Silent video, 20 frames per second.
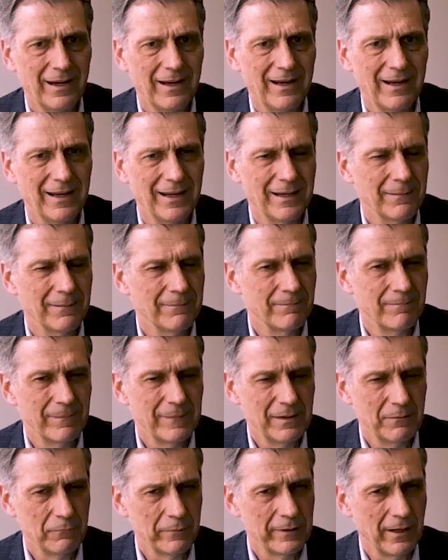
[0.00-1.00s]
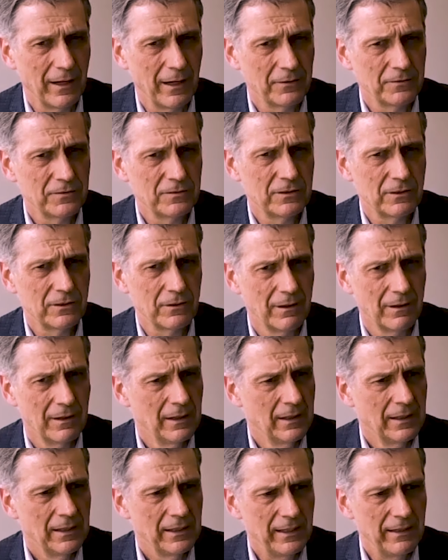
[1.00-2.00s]
um, in regards to
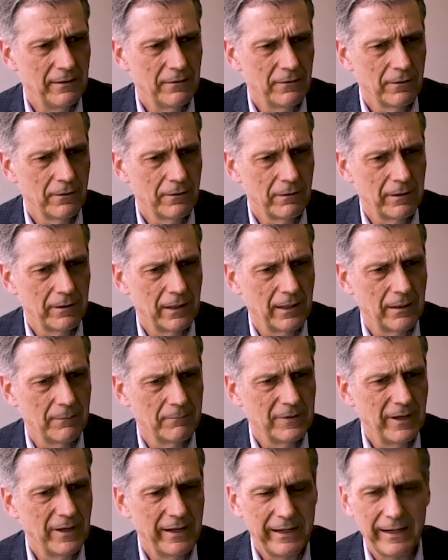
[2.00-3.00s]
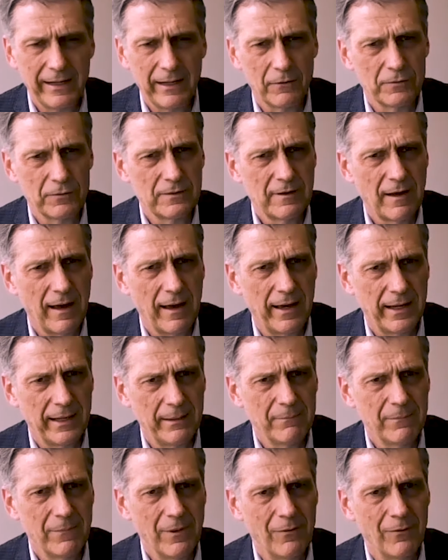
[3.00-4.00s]
either um, taking out
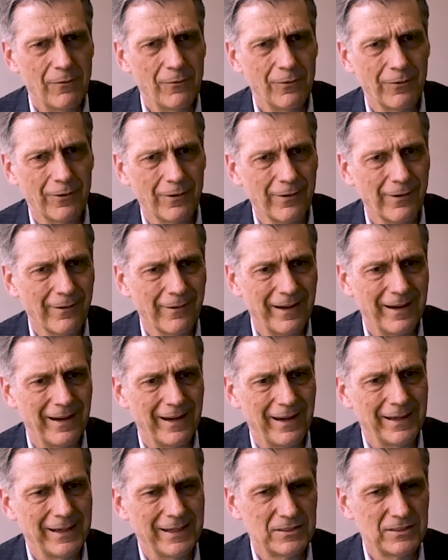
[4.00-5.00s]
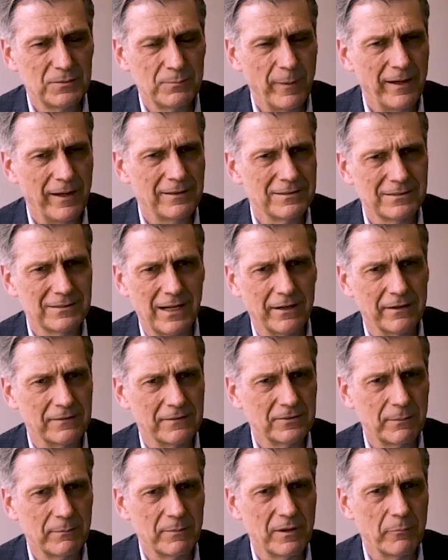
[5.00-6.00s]
time or uh, expense out of
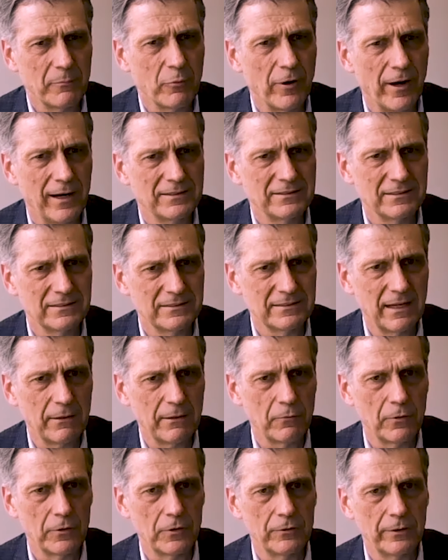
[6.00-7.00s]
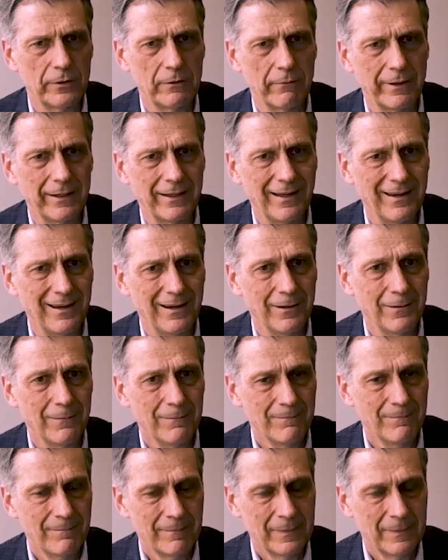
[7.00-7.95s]
some of the process that we're doing right now.